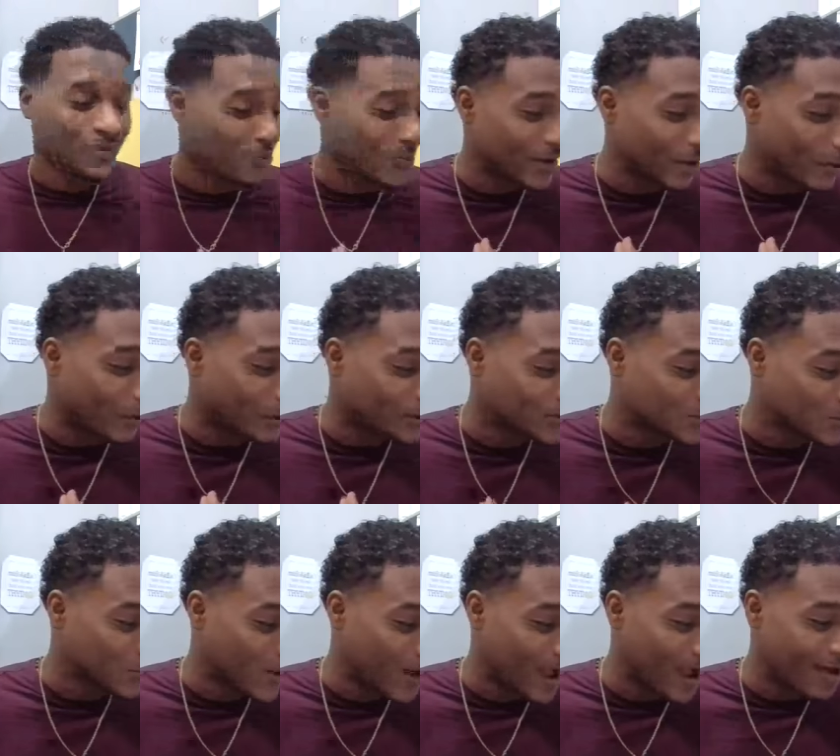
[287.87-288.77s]
We
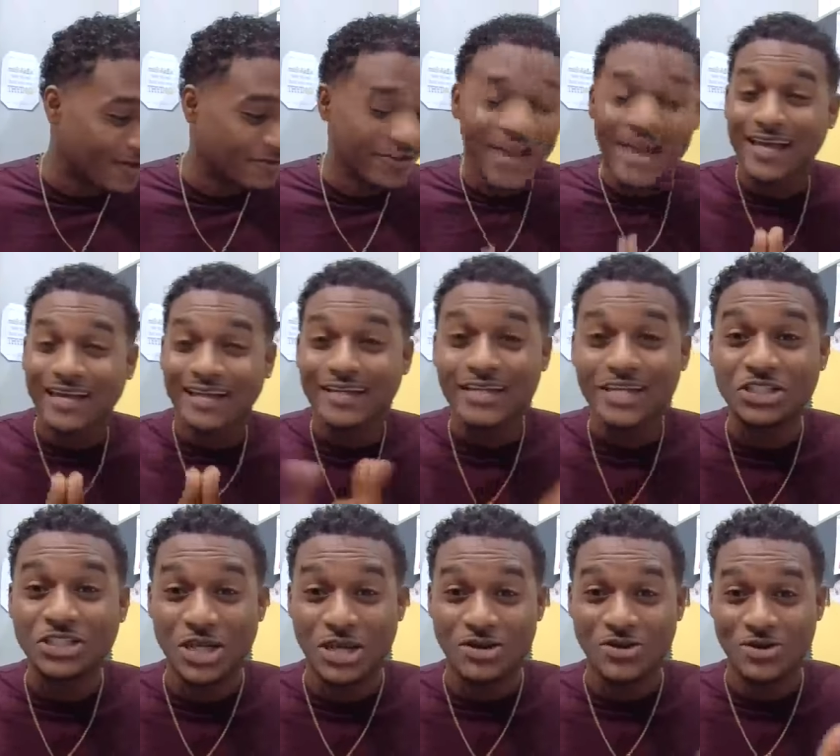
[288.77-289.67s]
also have Ellen
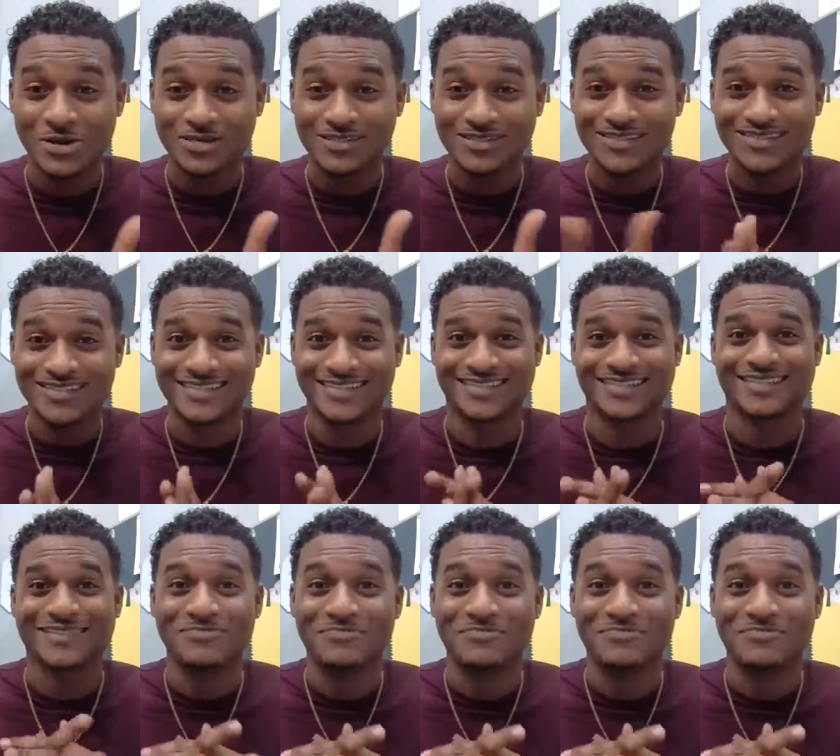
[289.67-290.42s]
DeGeneres.